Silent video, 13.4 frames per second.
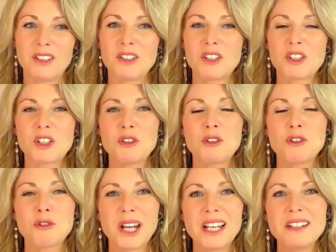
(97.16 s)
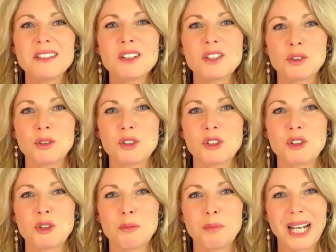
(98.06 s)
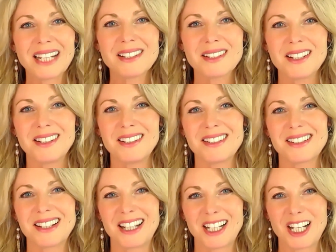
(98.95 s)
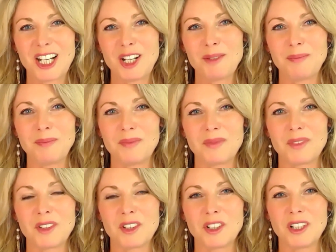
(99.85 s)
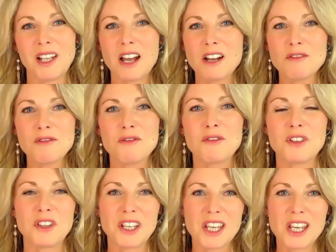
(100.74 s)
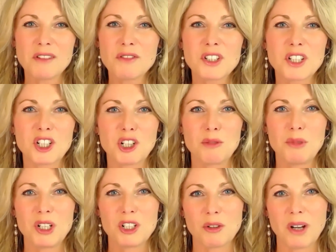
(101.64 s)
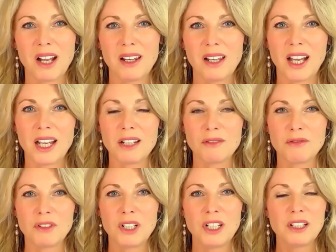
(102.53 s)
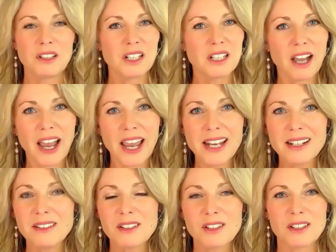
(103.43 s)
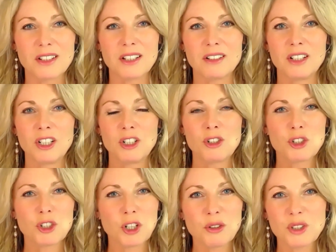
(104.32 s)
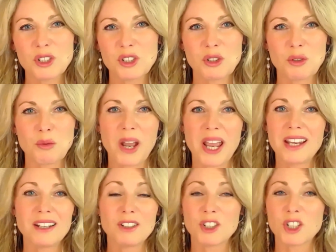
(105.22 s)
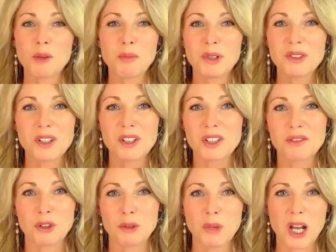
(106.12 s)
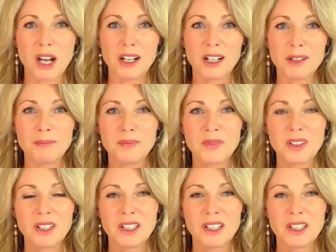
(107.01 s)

So grace is also the blessings that come, the love, the gifts that come into our life, the guidance that shows us the way, shepherds us from harm,